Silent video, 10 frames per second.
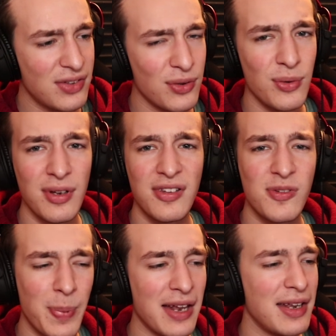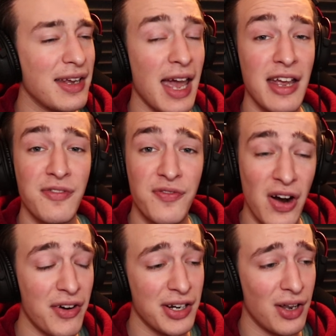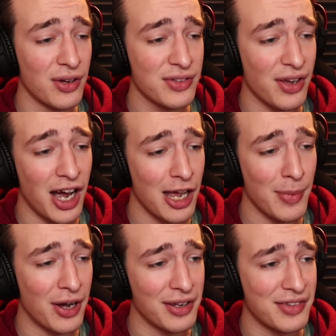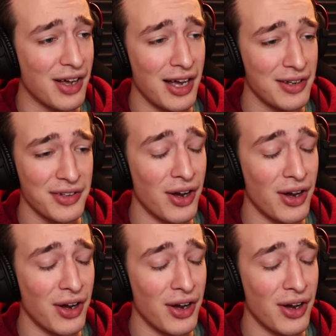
dude is spending a very long time on his island.